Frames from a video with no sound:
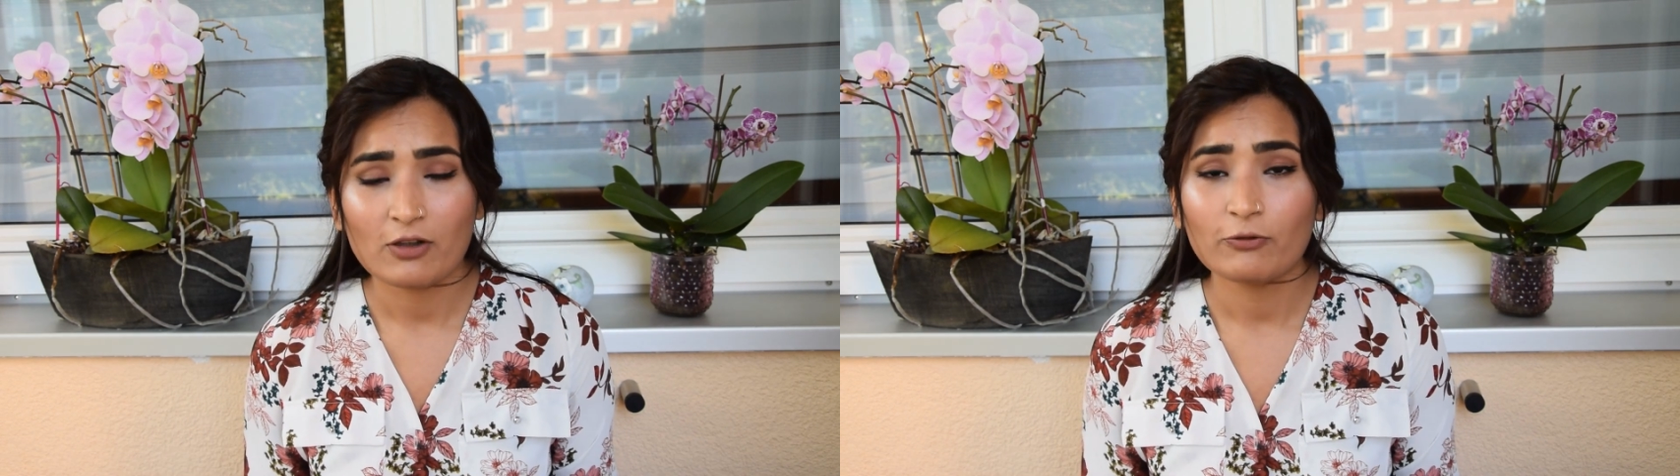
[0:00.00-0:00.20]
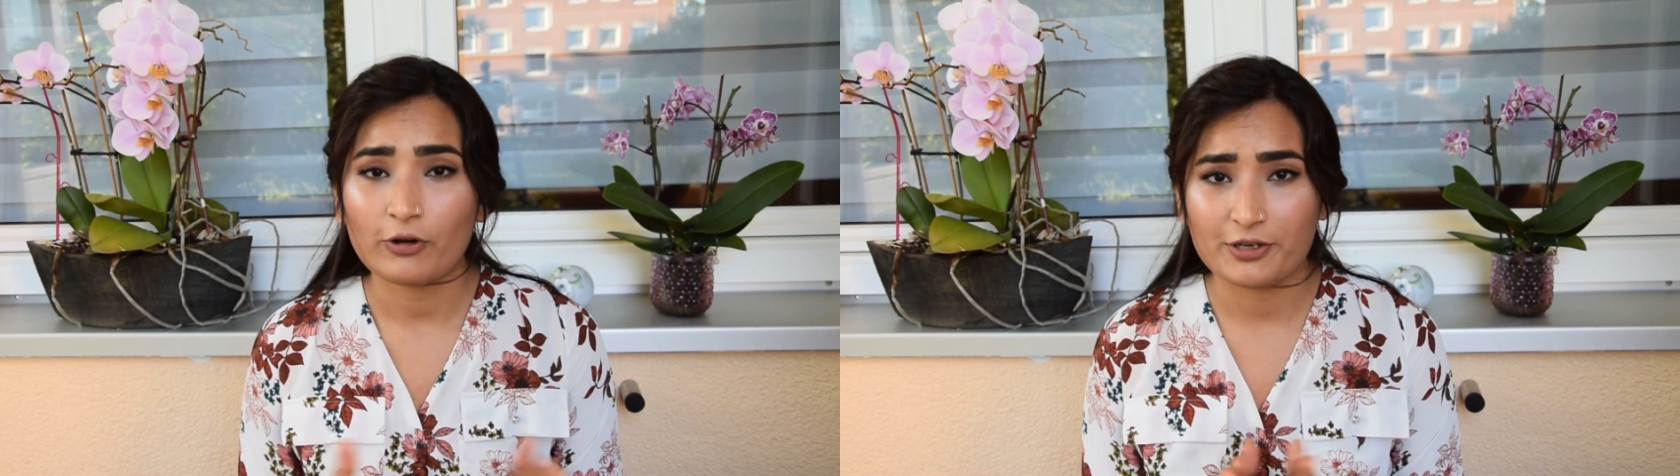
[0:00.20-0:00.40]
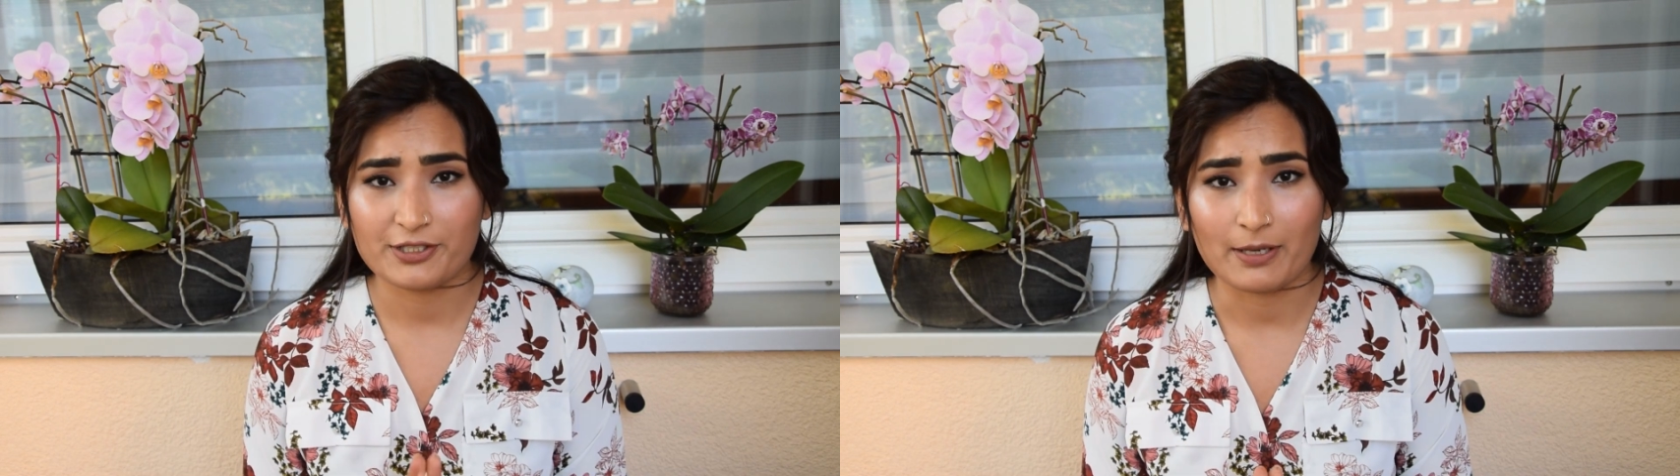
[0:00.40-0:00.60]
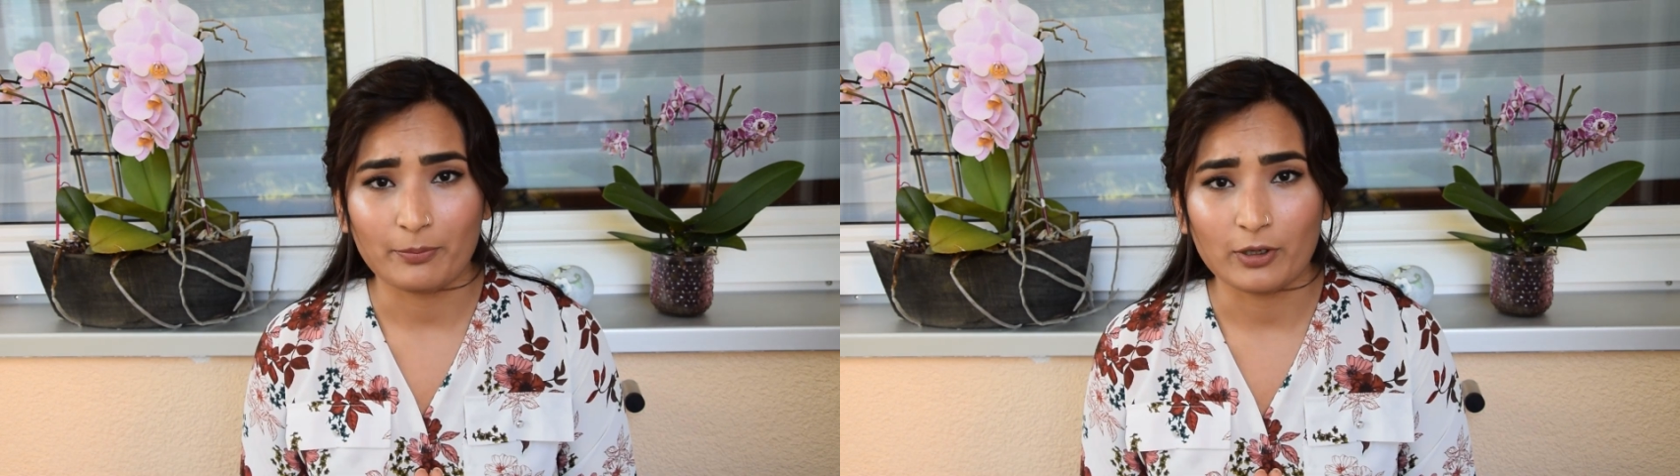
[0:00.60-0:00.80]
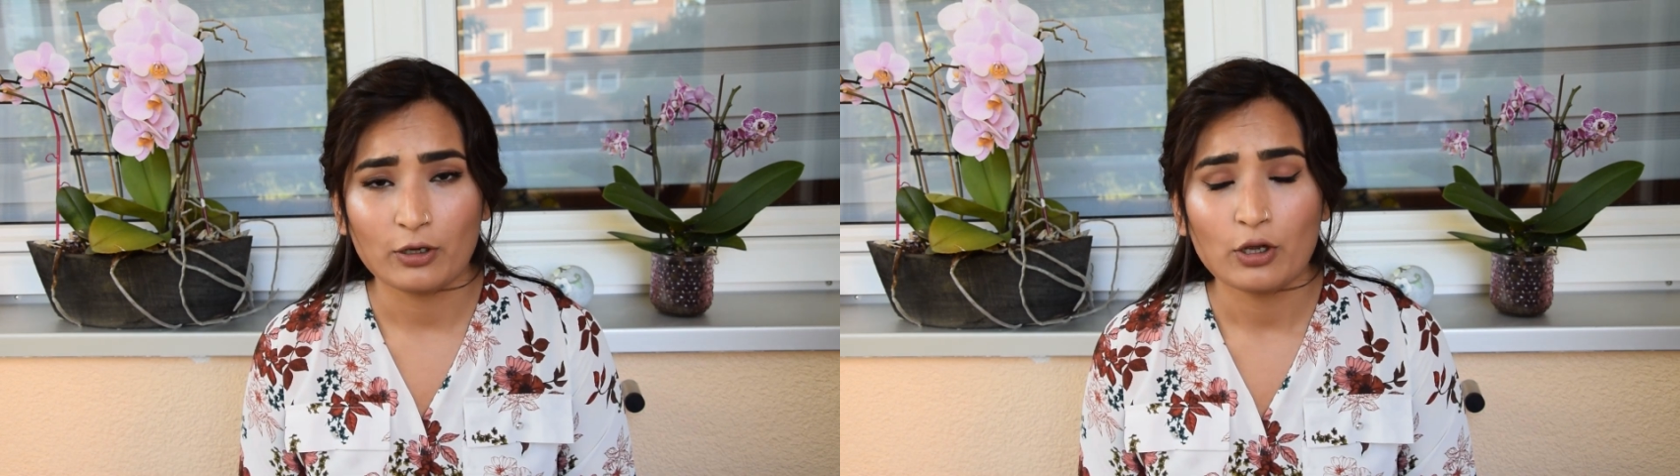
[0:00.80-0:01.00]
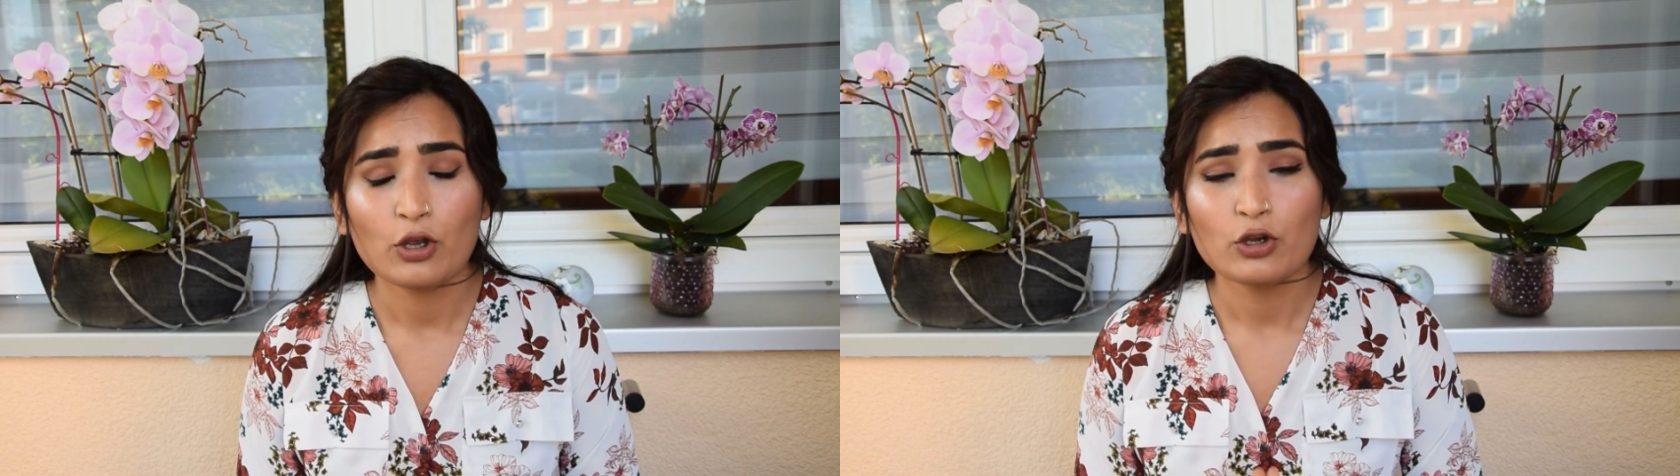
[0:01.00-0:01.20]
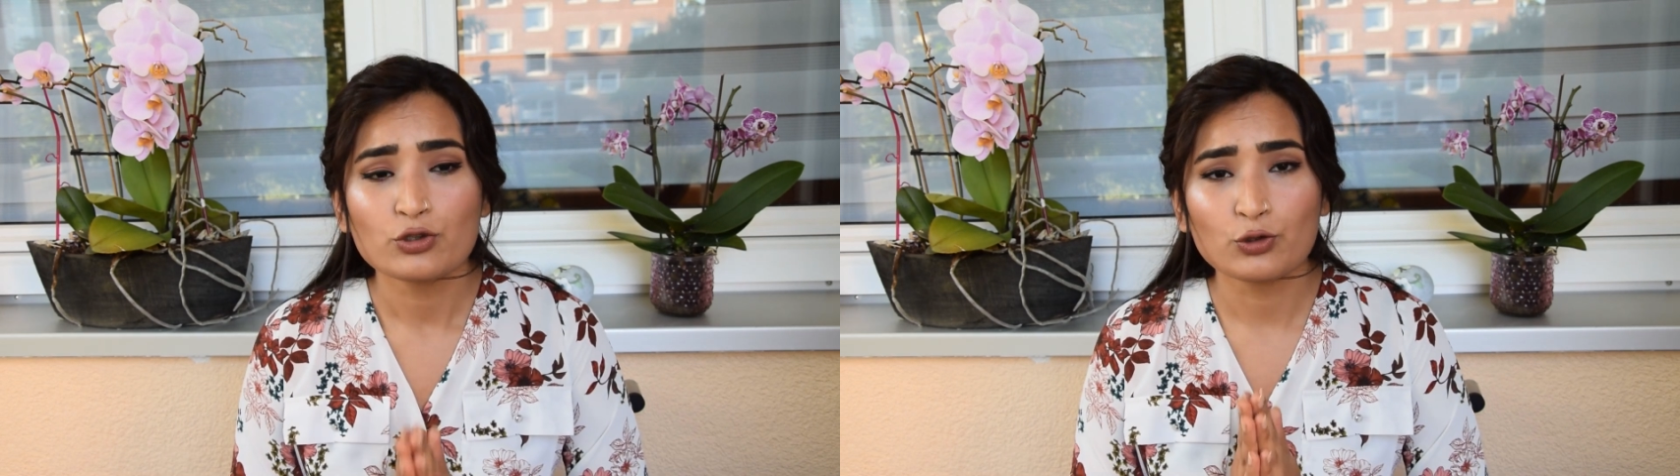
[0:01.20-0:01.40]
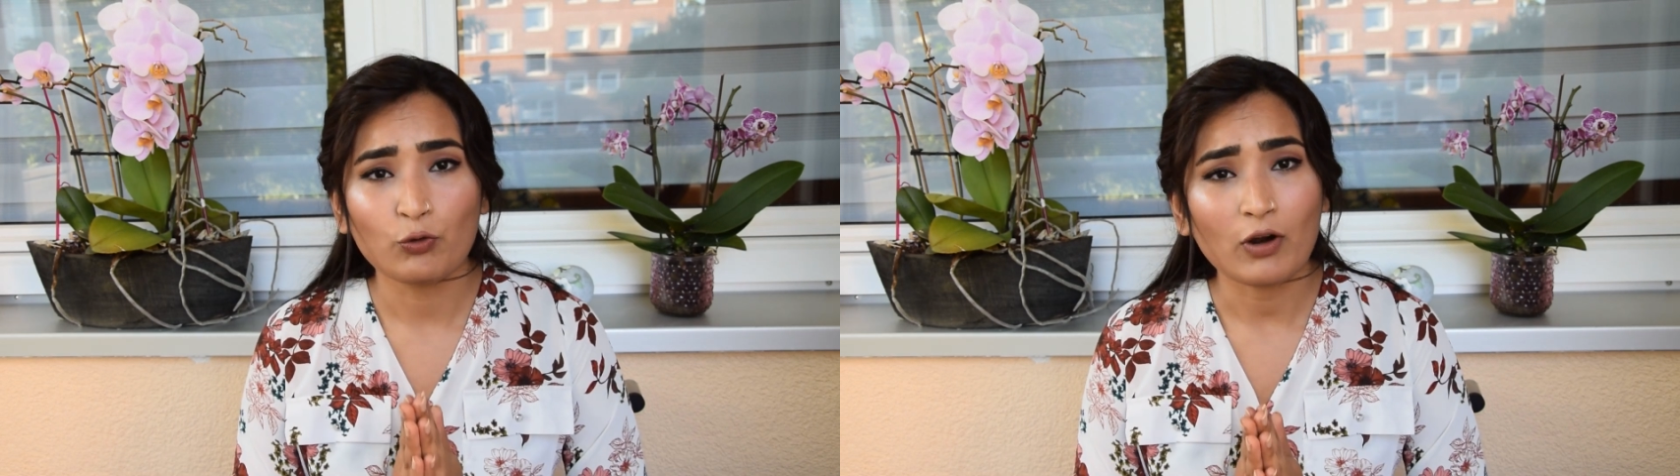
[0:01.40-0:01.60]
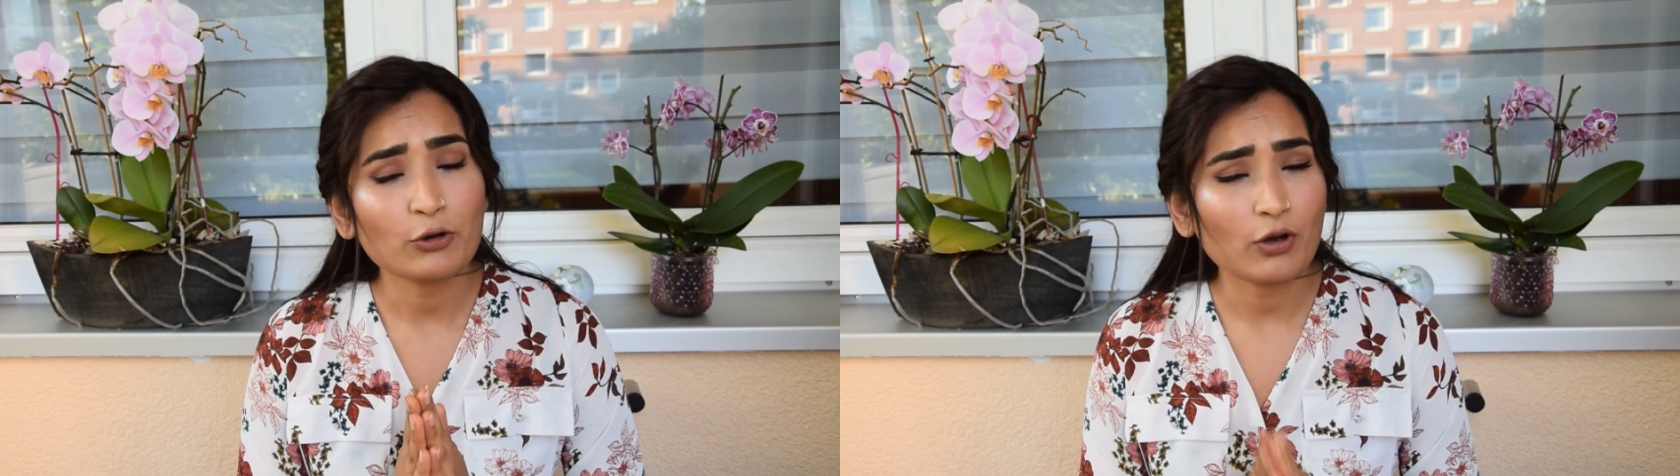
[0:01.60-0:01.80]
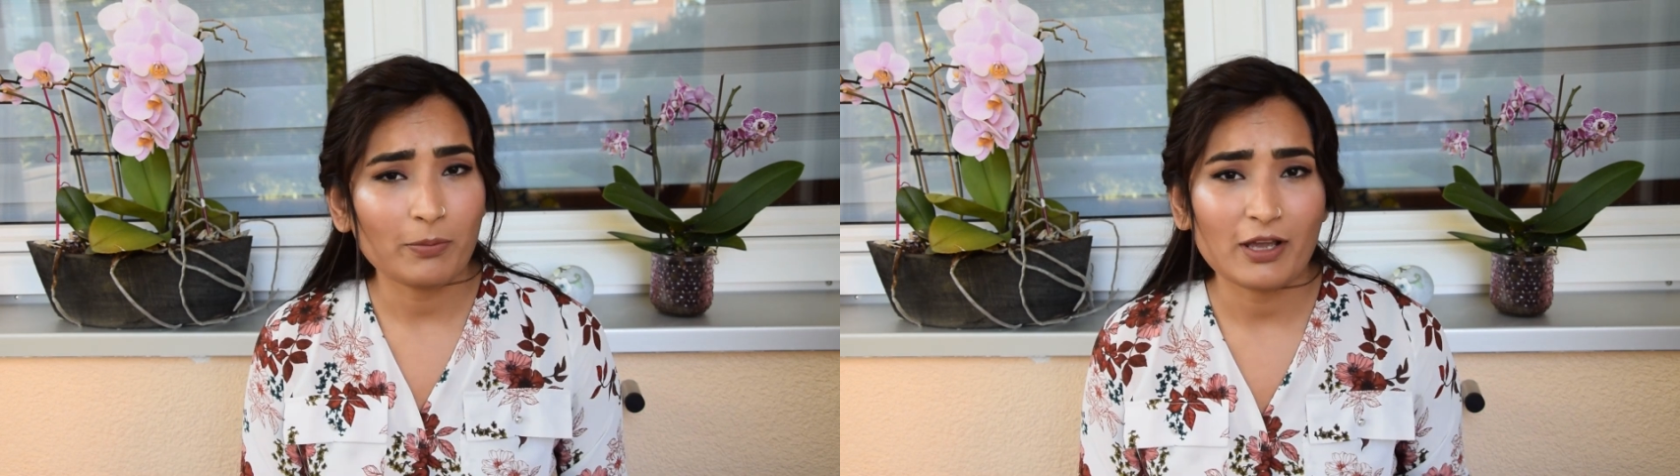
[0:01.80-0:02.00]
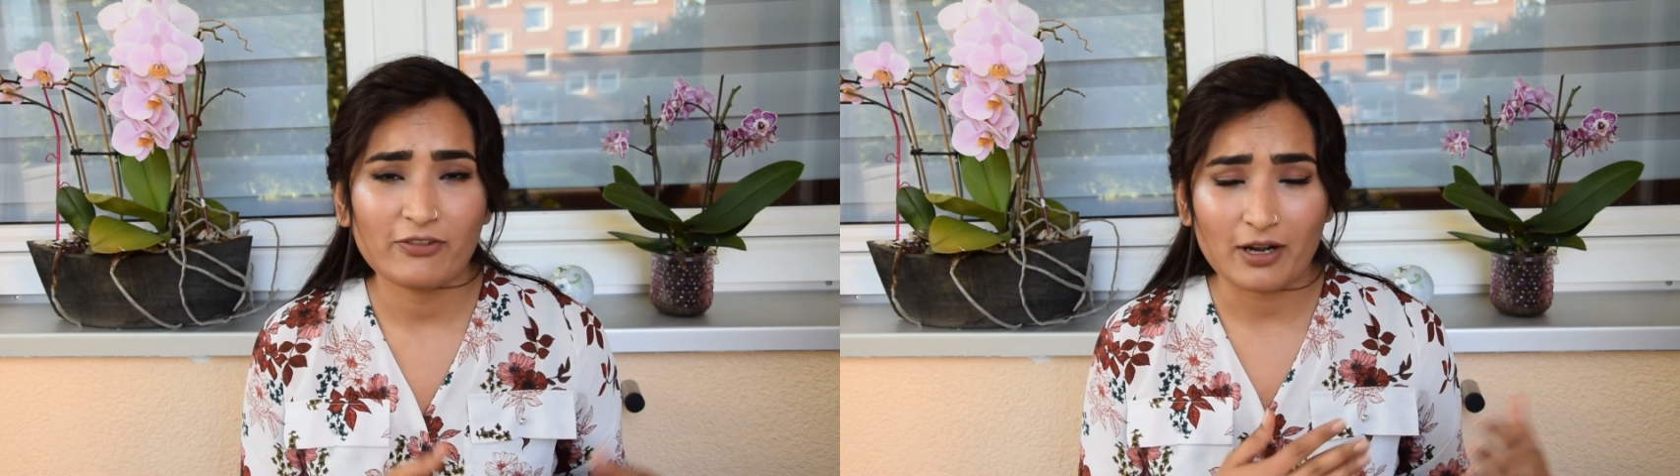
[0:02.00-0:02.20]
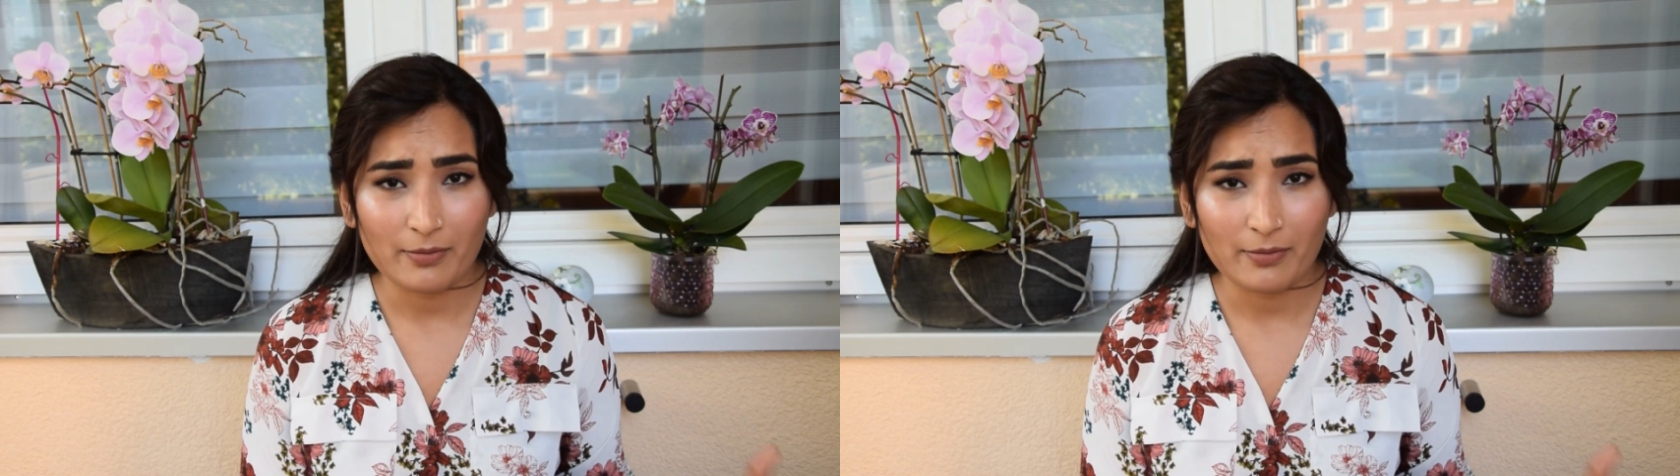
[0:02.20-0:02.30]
For example, you want to apply for